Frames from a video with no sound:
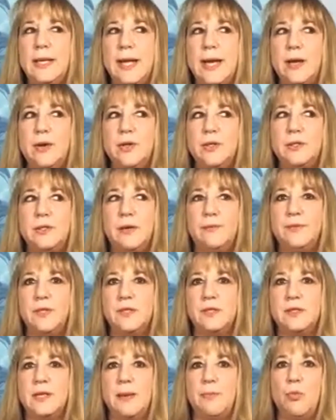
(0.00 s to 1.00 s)
allow yourself
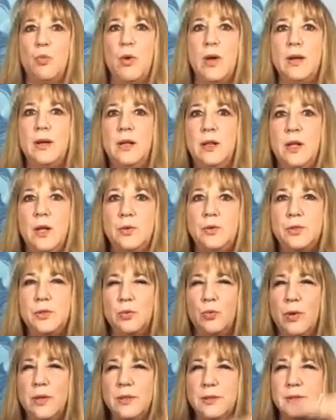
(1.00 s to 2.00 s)
to step
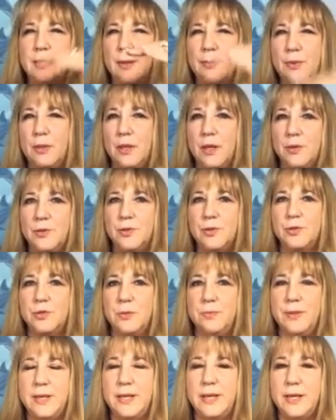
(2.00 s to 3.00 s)
one step closer
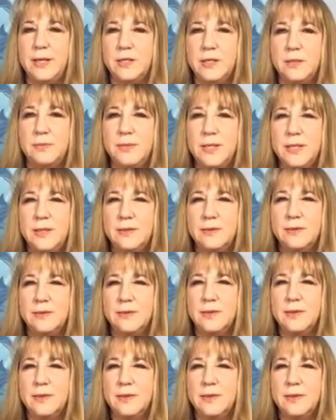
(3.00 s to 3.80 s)
to being intimate.